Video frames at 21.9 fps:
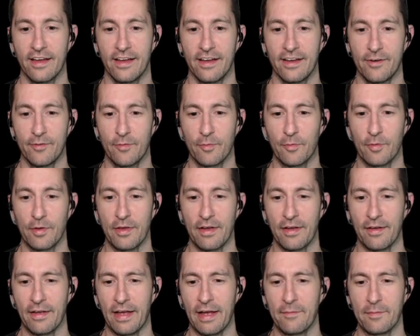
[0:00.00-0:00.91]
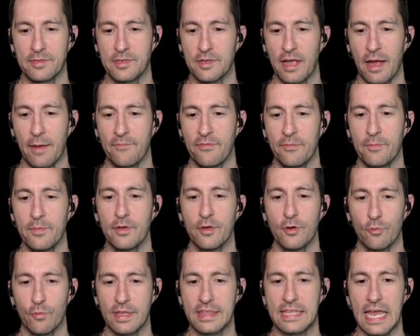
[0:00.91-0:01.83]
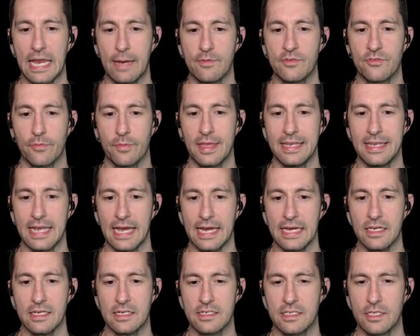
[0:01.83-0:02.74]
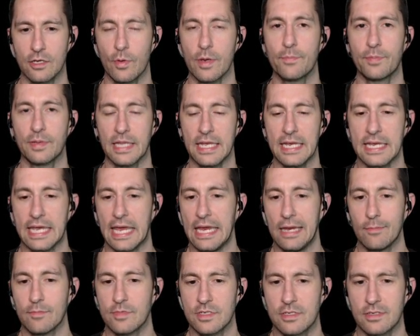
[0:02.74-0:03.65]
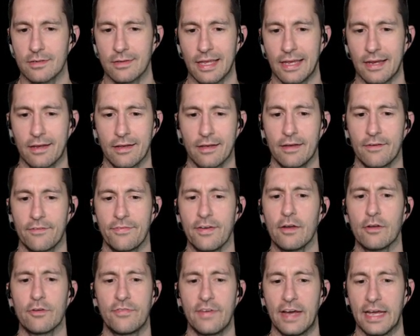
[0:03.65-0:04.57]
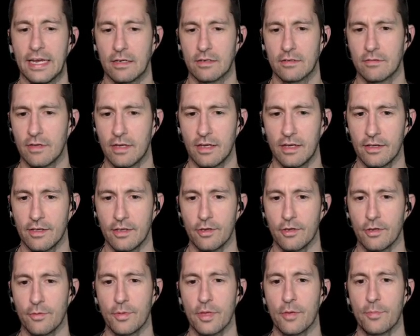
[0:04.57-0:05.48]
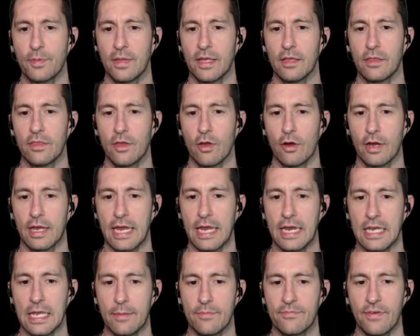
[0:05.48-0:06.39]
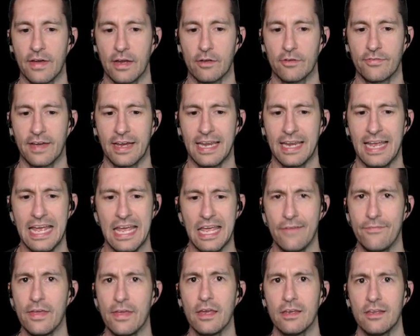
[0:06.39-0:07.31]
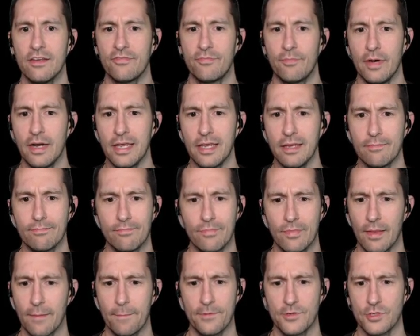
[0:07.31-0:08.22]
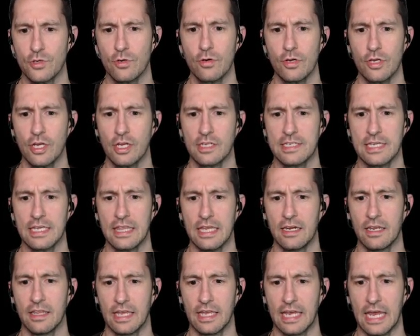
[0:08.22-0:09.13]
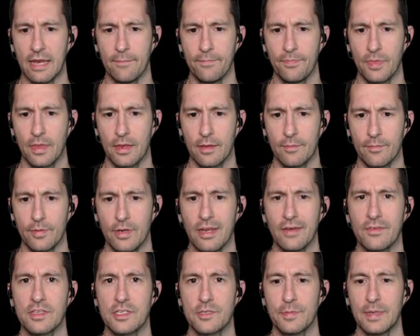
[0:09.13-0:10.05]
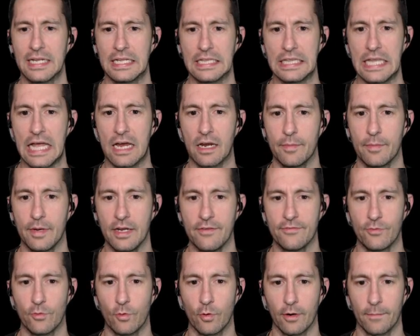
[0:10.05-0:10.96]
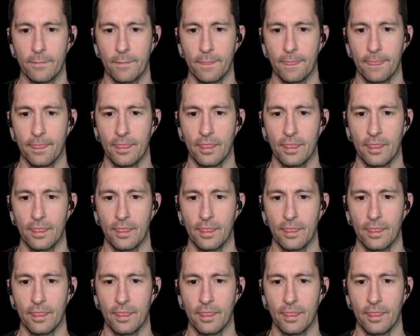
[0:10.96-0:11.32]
I'm familiar with games from the 90s, though. We play games like Final Fight. You play the arcade game Final Fight. If you had enough money, sure, you could see the end of the game, but you have to spend a lot of money for it.